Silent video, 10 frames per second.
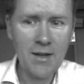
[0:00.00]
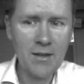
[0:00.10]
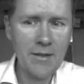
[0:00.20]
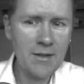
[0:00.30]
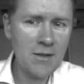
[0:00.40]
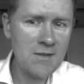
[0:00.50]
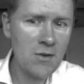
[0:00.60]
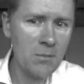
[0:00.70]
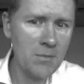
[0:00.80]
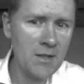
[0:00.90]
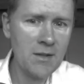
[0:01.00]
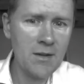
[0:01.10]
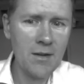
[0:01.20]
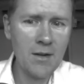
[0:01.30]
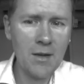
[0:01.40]
that does not mean
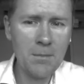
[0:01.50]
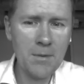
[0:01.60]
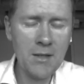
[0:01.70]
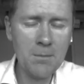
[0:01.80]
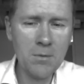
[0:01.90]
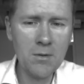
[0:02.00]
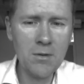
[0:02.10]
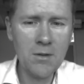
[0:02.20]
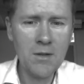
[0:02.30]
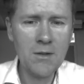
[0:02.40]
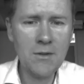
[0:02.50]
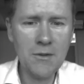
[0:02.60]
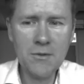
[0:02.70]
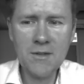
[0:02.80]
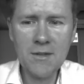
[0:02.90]
that people
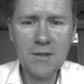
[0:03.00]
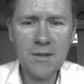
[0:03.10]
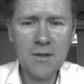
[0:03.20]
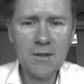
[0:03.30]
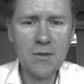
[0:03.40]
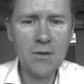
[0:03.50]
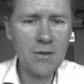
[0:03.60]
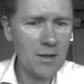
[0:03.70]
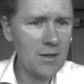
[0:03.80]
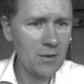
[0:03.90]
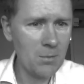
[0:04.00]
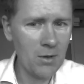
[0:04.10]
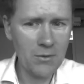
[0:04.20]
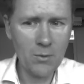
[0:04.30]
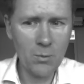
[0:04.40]
use it to think
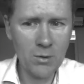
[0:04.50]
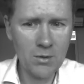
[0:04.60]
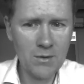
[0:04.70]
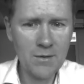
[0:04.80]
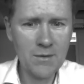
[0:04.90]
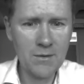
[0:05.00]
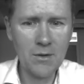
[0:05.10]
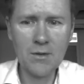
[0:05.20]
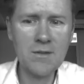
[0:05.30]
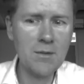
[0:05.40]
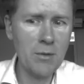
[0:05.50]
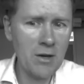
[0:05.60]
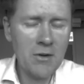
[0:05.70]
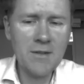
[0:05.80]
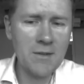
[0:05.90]
about the world. So
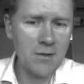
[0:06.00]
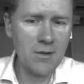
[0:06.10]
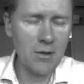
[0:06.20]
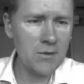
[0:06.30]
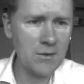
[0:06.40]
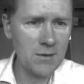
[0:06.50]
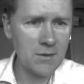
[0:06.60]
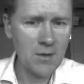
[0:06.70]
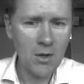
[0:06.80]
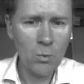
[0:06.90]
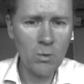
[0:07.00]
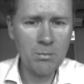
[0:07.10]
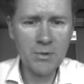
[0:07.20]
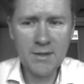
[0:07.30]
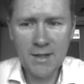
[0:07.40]
similarity as closeness would
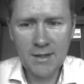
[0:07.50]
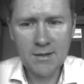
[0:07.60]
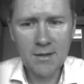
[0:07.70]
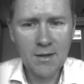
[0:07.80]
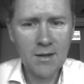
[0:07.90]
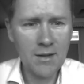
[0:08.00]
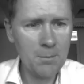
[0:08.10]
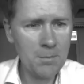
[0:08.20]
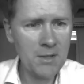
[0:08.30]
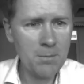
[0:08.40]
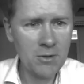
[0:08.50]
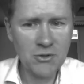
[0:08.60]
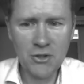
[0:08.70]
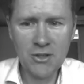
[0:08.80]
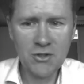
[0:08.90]
predict that people
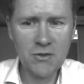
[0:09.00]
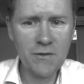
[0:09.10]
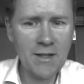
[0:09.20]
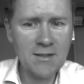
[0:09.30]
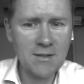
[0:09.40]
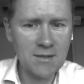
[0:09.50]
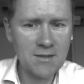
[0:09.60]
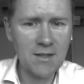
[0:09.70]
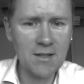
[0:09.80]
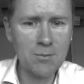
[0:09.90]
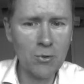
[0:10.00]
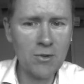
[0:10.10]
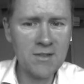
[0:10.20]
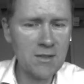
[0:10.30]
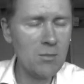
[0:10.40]
judge faces as more
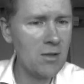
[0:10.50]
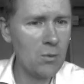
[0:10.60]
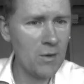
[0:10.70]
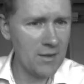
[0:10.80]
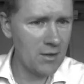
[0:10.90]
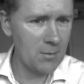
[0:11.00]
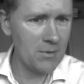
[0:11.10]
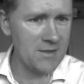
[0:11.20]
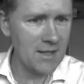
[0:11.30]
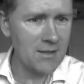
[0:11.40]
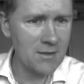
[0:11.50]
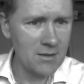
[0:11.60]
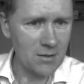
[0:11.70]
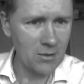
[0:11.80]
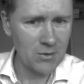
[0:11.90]
similar when they're presented in
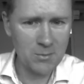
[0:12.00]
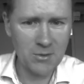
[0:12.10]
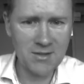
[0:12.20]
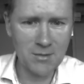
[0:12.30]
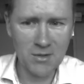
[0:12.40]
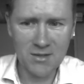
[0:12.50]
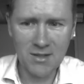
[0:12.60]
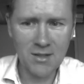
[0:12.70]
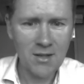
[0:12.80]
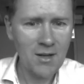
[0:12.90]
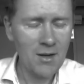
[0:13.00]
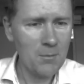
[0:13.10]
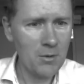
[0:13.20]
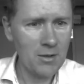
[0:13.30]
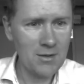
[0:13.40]
close proximity.
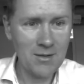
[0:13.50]
But